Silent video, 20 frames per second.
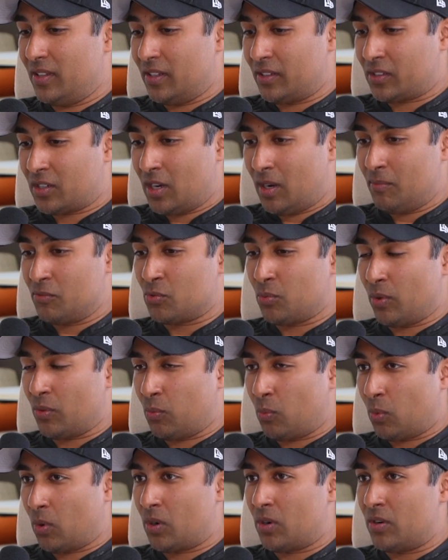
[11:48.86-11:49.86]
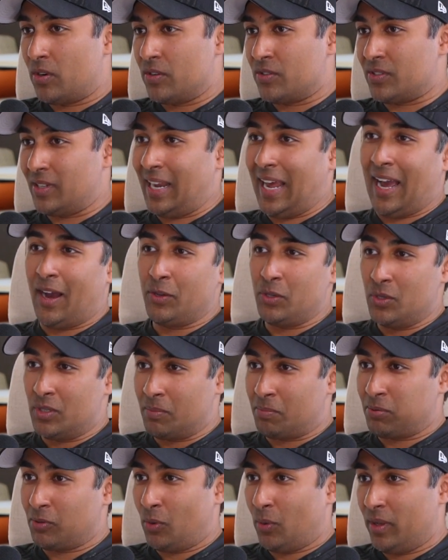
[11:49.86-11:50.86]
that comes with words and how you
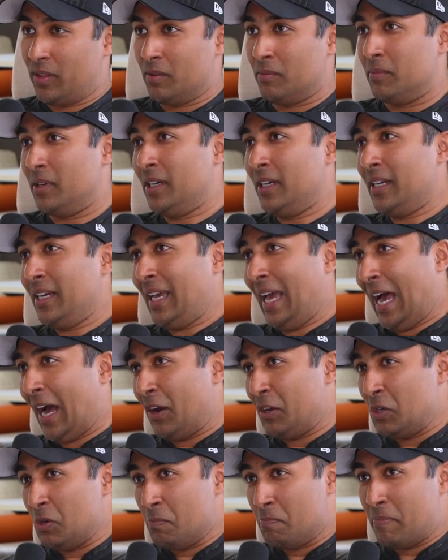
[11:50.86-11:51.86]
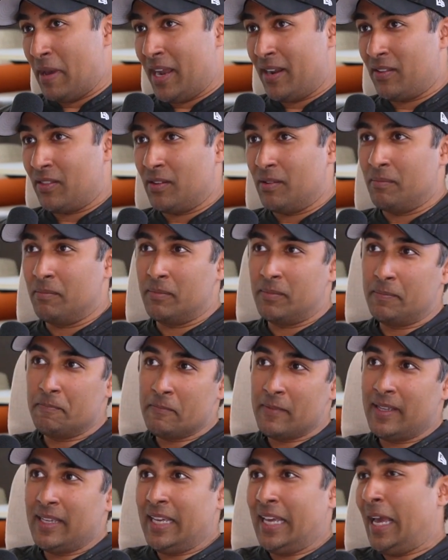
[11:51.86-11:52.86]
deploy them, how you bend them,
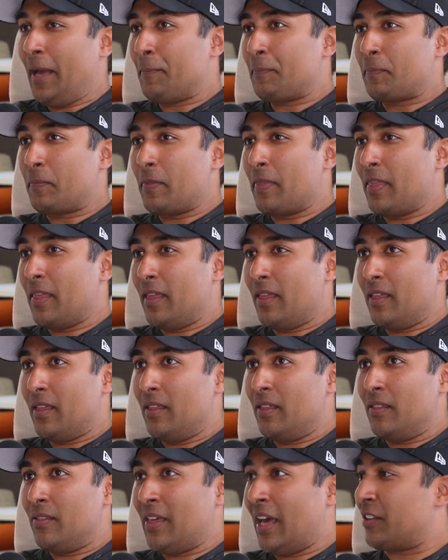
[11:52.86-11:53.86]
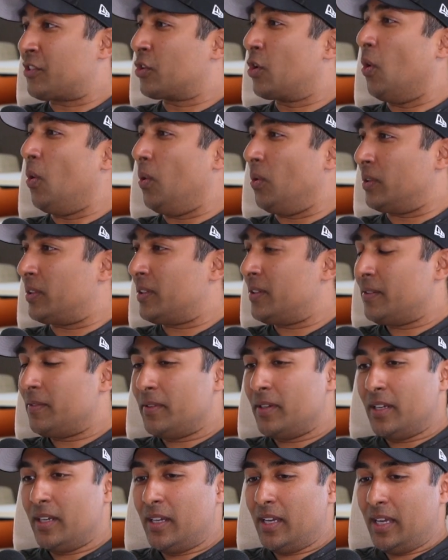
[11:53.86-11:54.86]
that's gold.
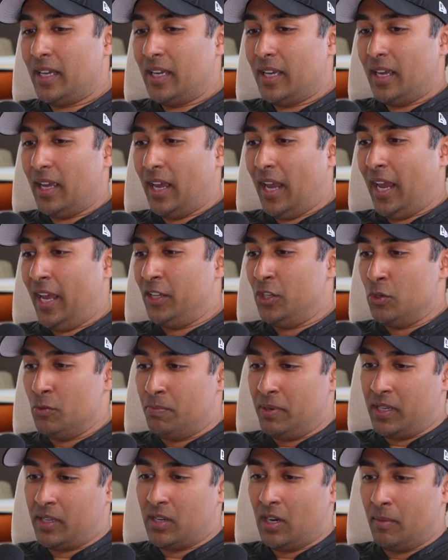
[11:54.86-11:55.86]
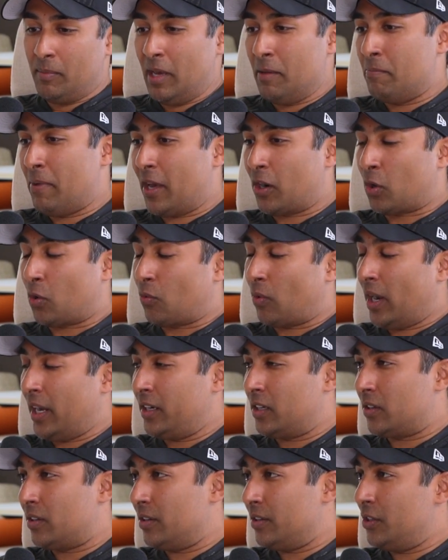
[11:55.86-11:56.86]
And you become a better
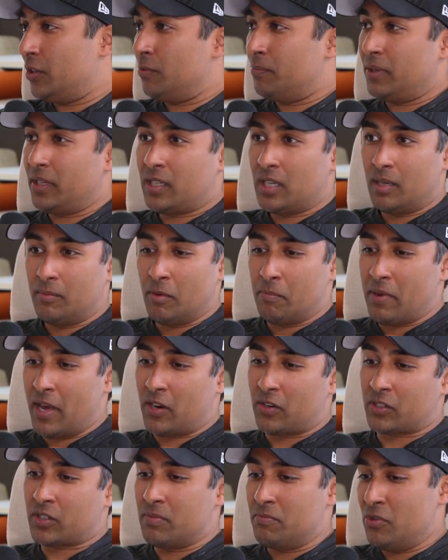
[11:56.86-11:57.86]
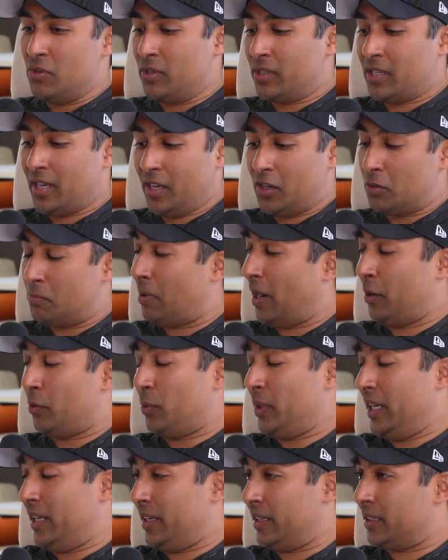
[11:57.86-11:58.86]
writer and you become a better communicator by
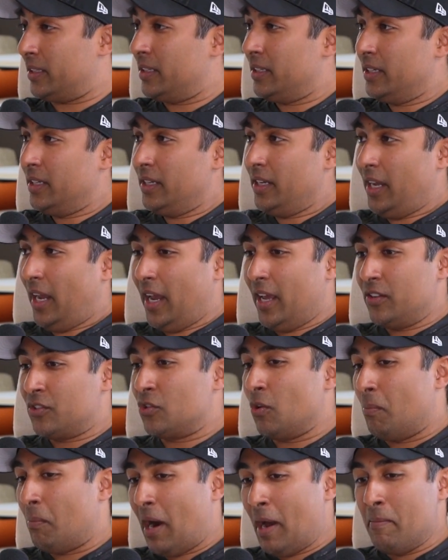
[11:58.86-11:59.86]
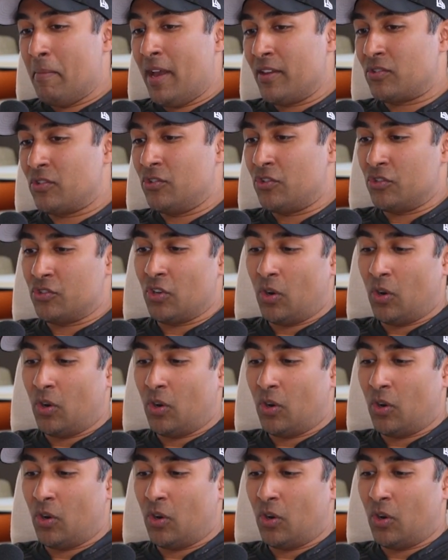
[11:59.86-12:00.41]
reading. And so my message has